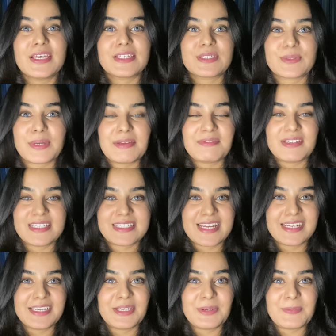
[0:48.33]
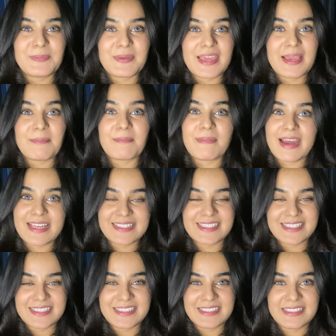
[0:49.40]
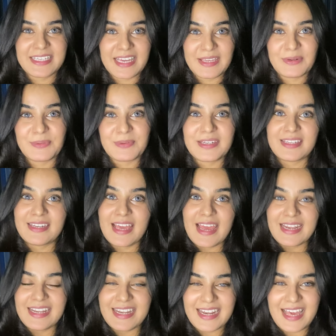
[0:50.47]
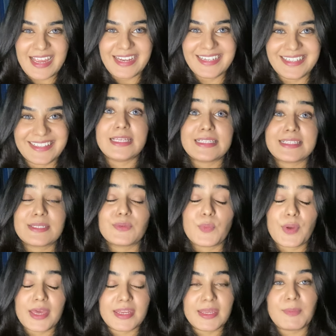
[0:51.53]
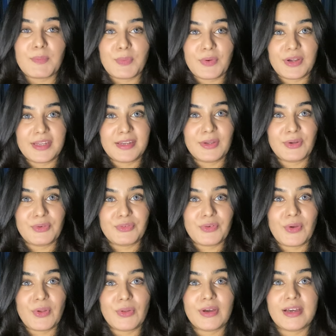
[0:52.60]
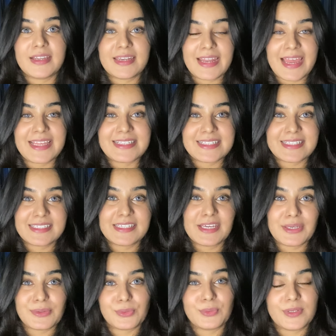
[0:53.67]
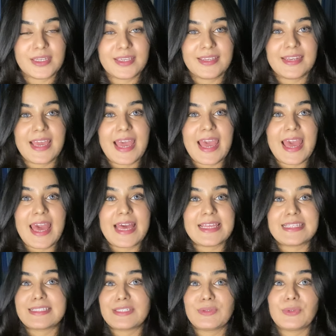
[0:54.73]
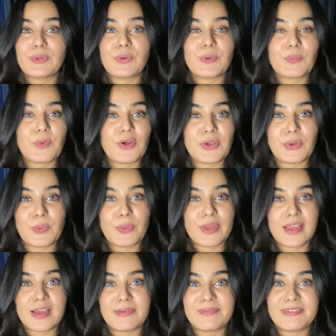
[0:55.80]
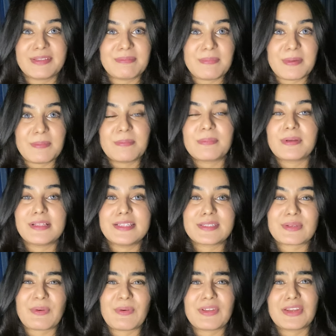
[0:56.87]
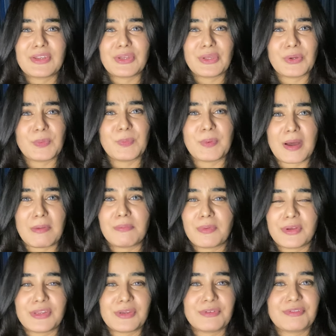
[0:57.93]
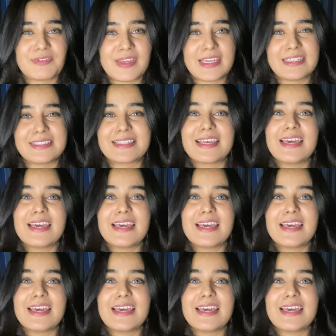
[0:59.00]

So I've decided to make my skincare routine at night. It's very important to follow a night skincare routine as you don't want to wake up with pimples or a new bump on your face.